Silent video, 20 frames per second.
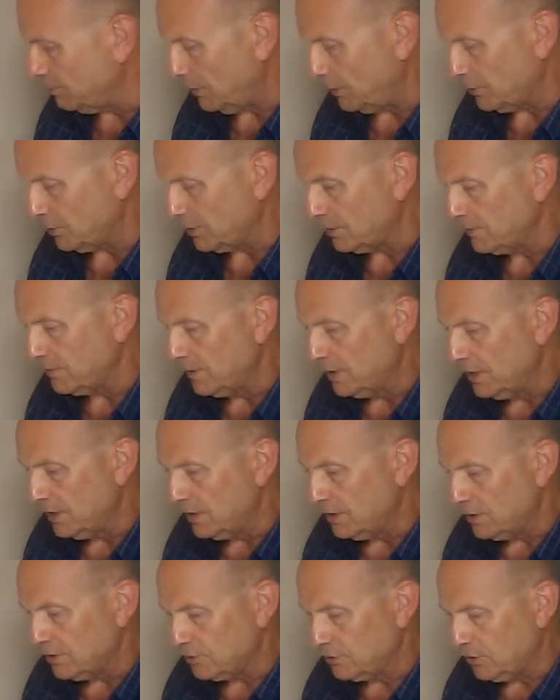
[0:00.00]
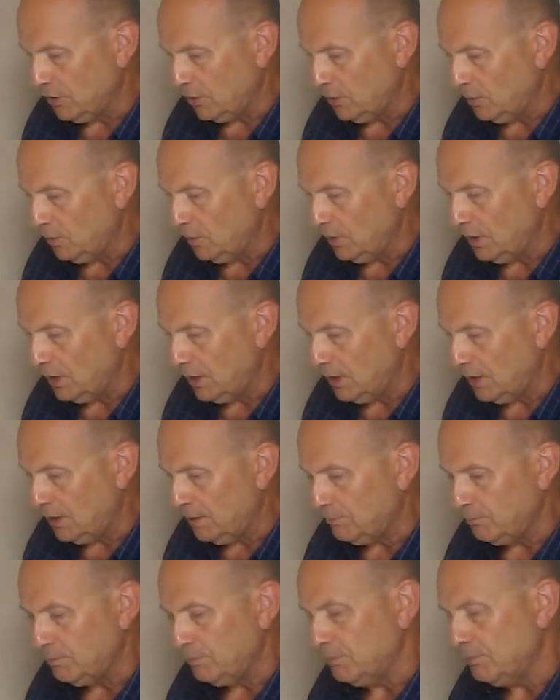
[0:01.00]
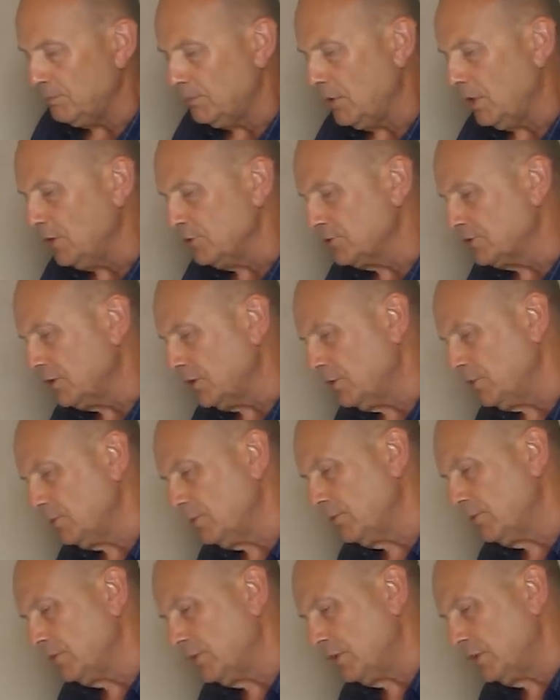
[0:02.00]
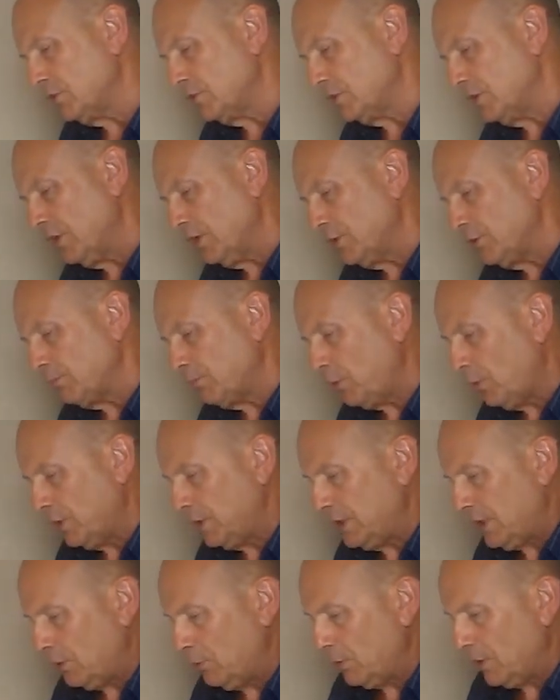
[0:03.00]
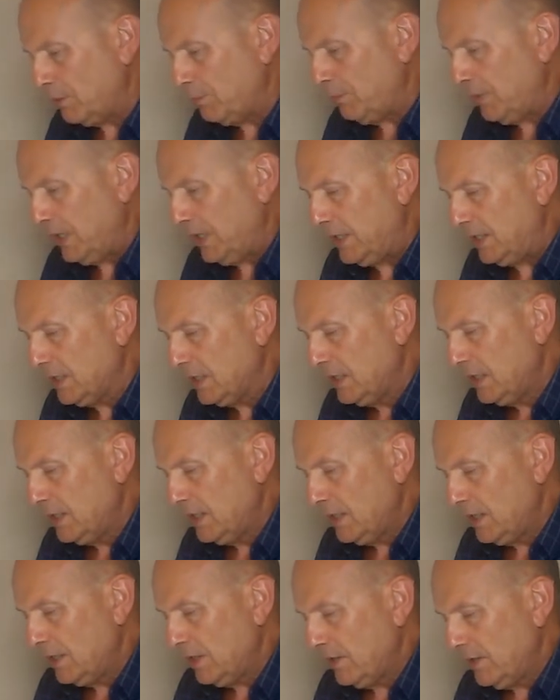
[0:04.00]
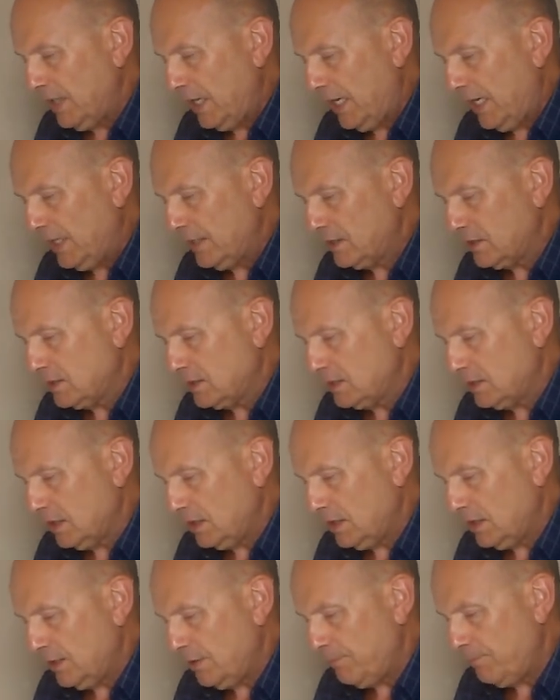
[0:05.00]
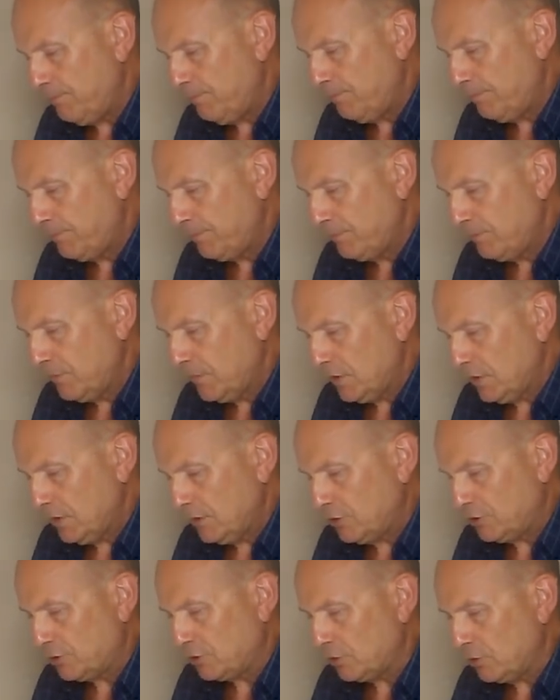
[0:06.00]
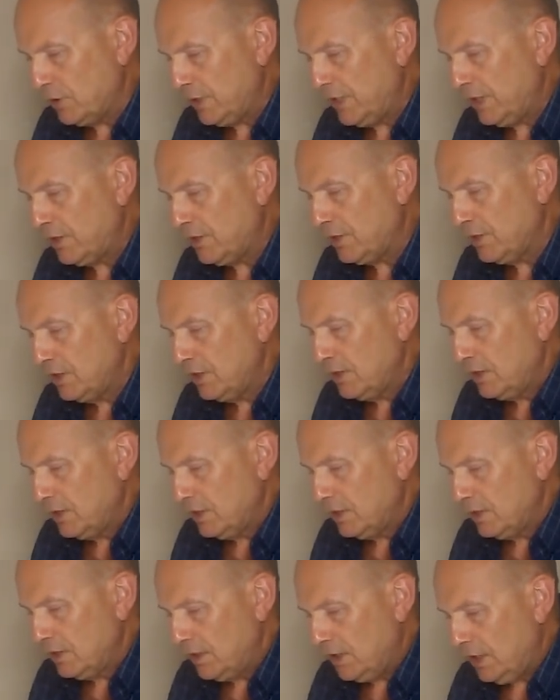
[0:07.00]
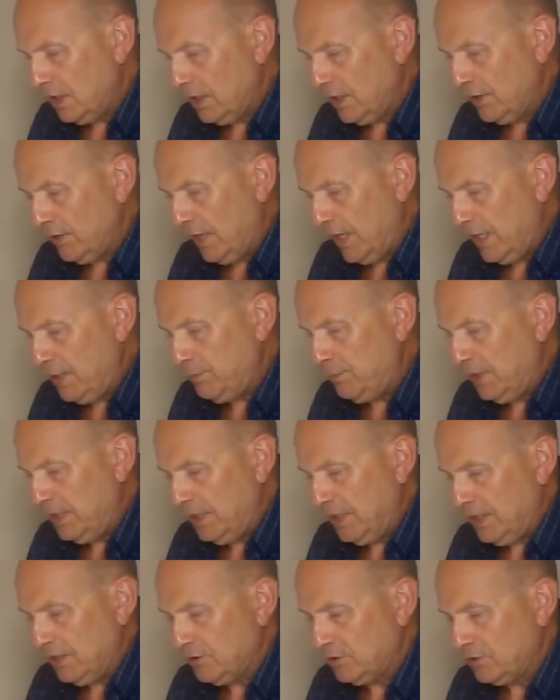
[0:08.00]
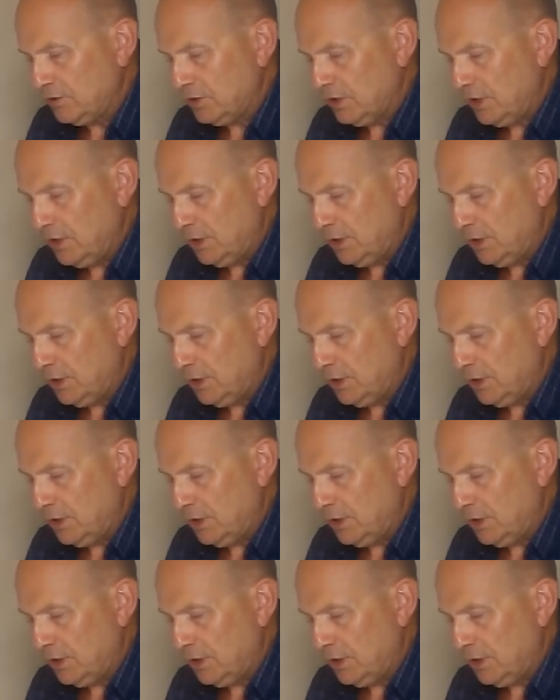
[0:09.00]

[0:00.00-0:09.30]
motor. So also there's another point I want to make, that strength, the ABS